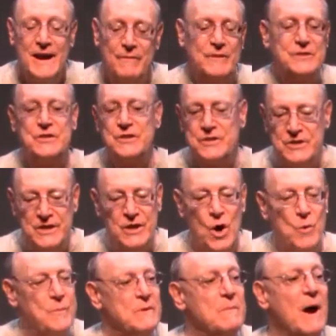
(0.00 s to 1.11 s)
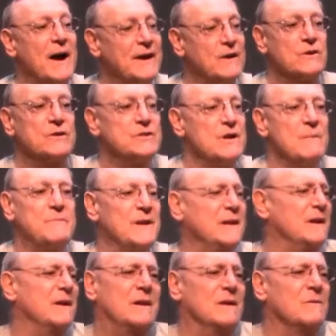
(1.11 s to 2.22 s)
If it's just an open mic or
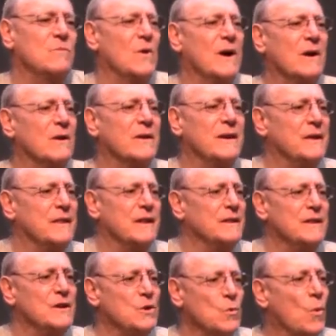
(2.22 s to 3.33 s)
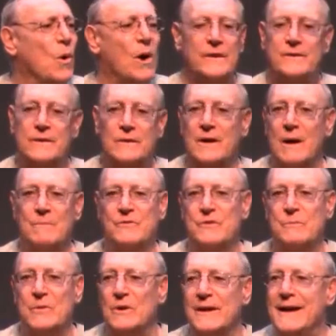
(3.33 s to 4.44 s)
something, you can wear anything that you want, you're
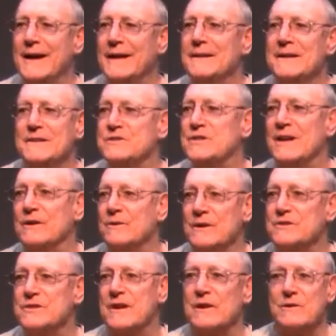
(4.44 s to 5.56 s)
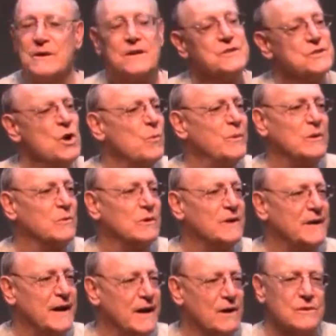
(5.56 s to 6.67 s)
comfortable in, et cetera, because nobody
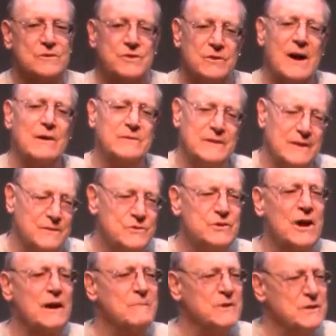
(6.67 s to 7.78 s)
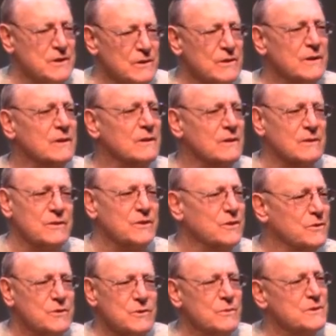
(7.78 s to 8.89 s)
really cares. You're out there trying material or
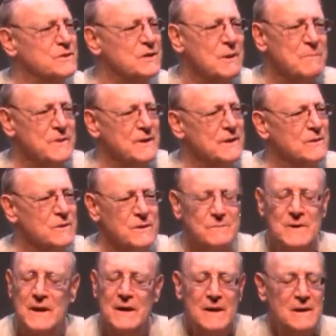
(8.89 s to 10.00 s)
you're doing something or